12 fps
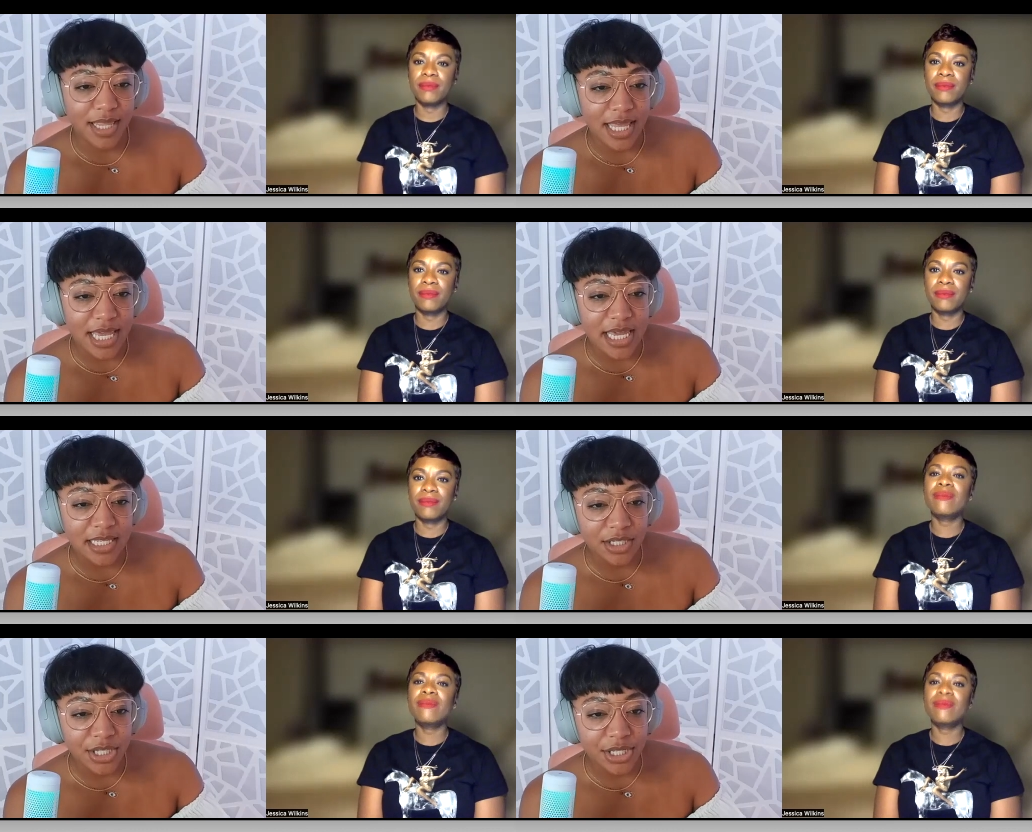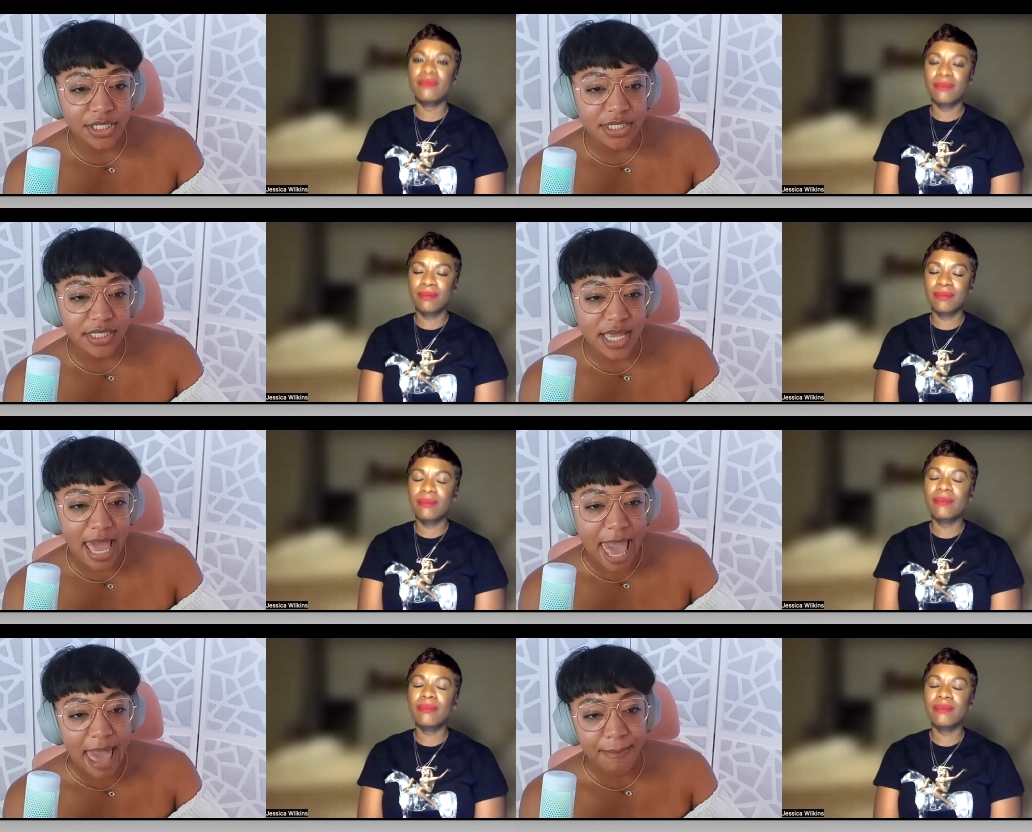Speaker 1: Like he looks
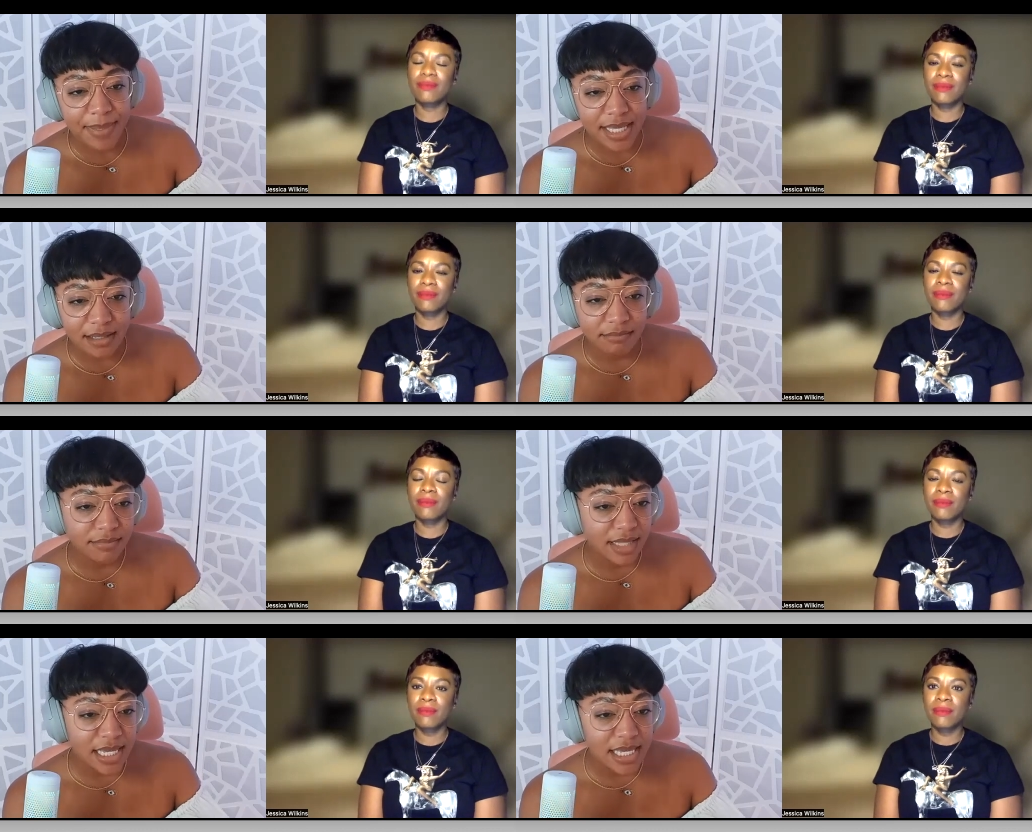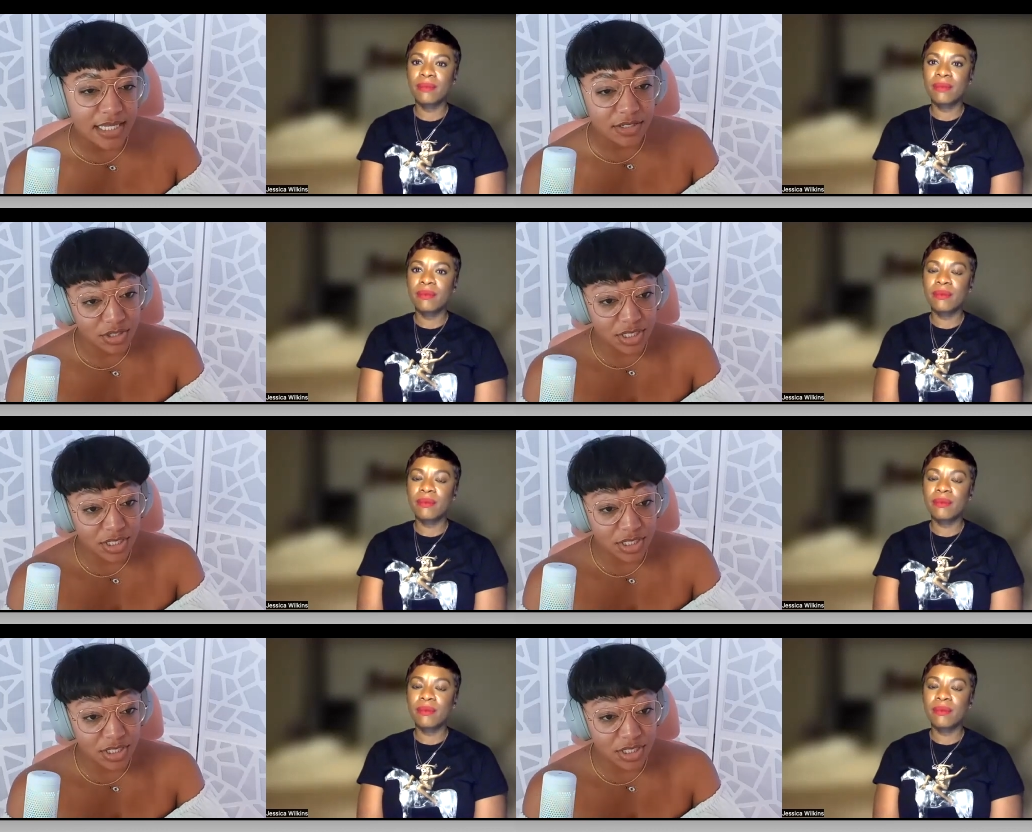happy. Like he